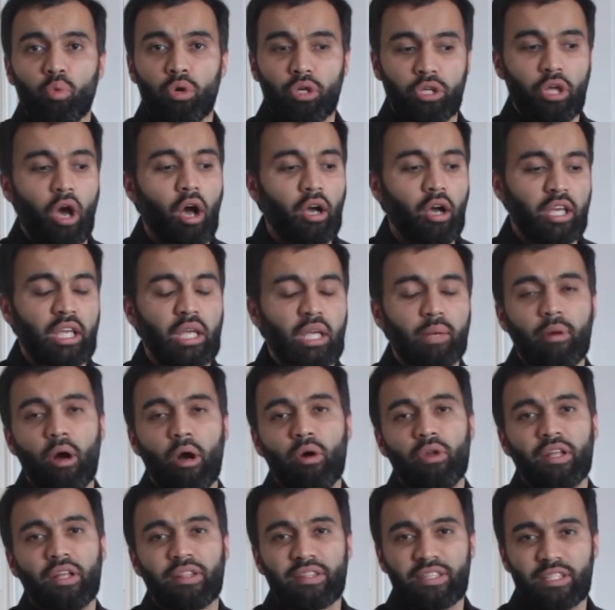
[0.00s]
we're talking
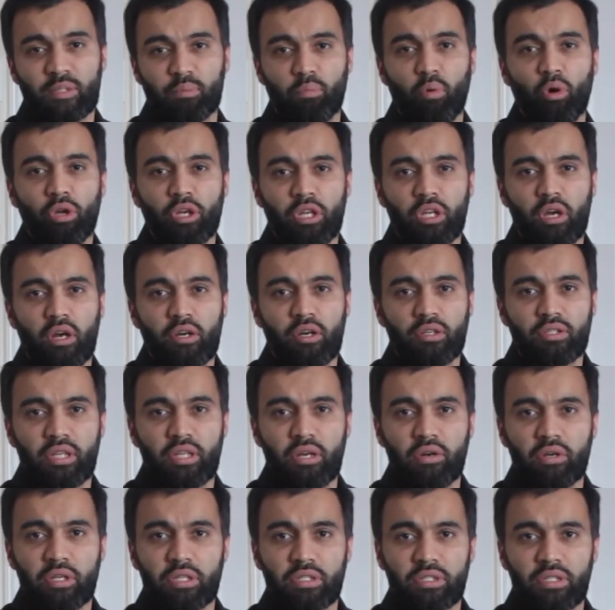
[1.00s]
about at this point in our
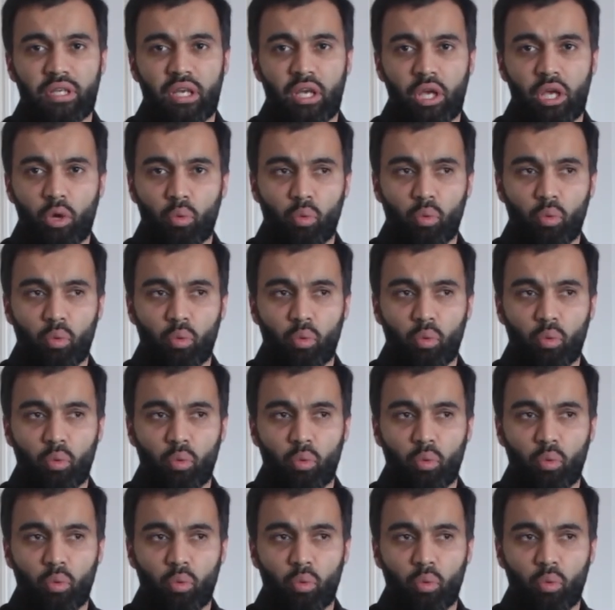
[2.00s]
series.